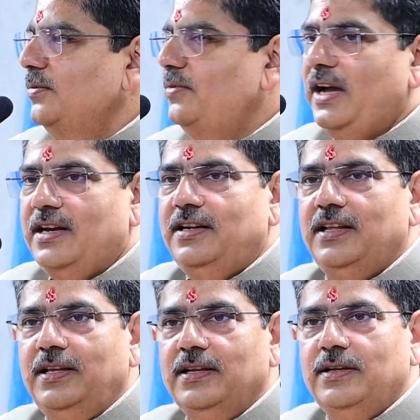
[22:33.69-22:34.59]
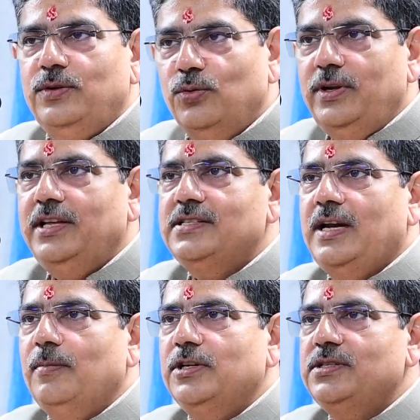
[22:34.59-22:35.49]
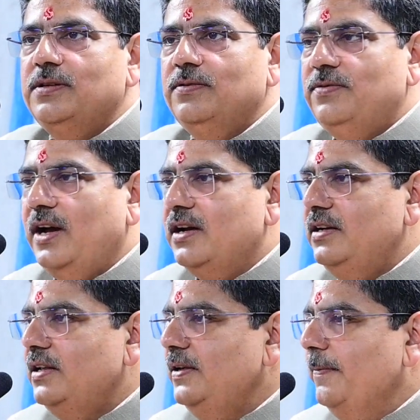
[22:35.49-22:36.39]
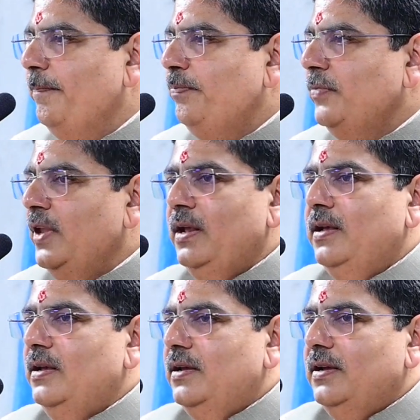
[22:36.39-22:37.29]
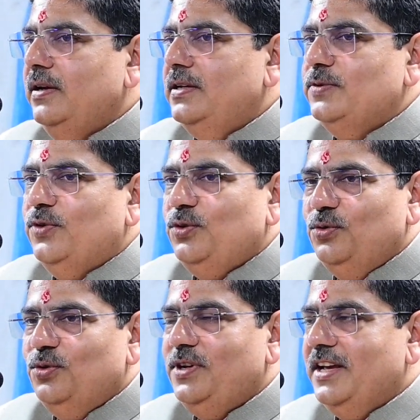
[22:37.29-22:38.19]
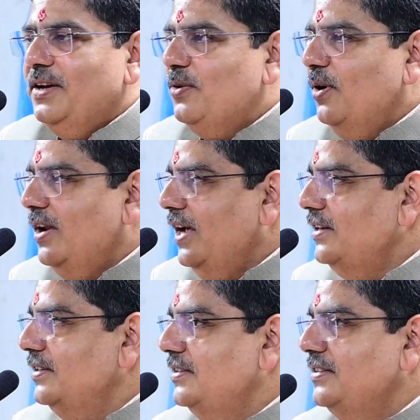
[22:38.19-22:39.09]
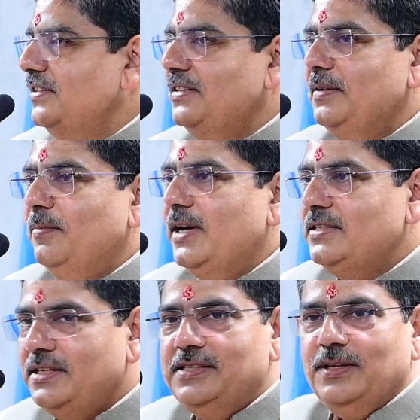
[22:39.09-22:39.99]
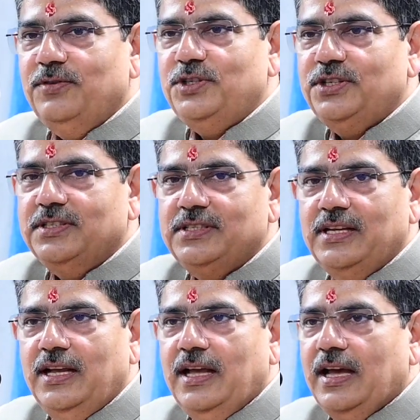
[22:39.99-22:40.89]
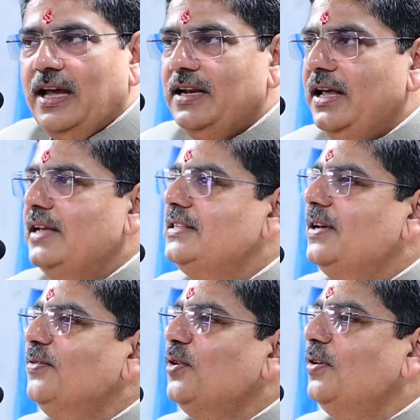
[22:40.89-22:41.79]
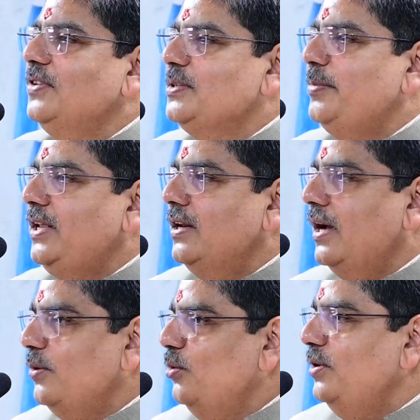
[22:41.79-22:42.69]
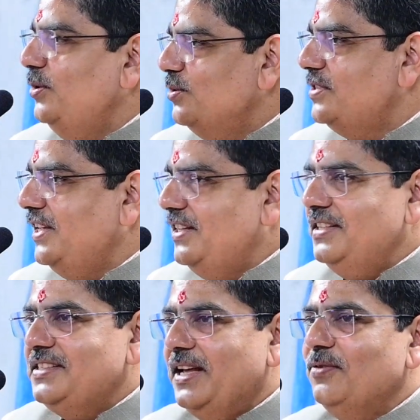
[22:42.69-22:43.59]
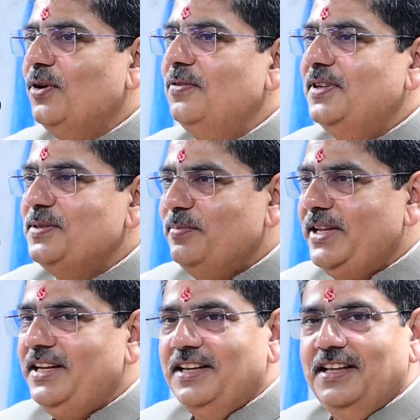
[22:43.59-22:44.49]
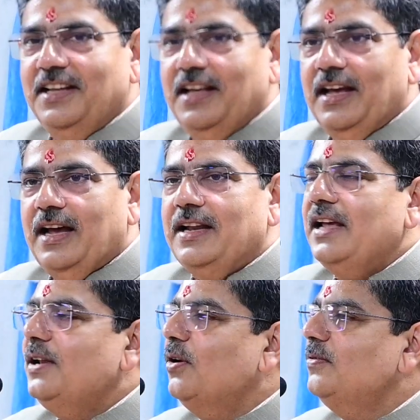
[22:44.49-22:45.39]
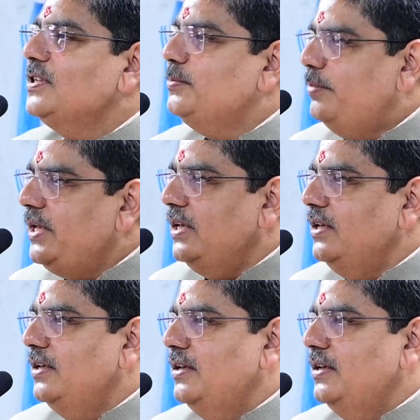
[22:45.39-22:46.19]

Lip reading: faculty, newly established faculty. It is for you to take a call at. My sincere wishes, and as I have always been, I don't need to say this, I have always been and I will always be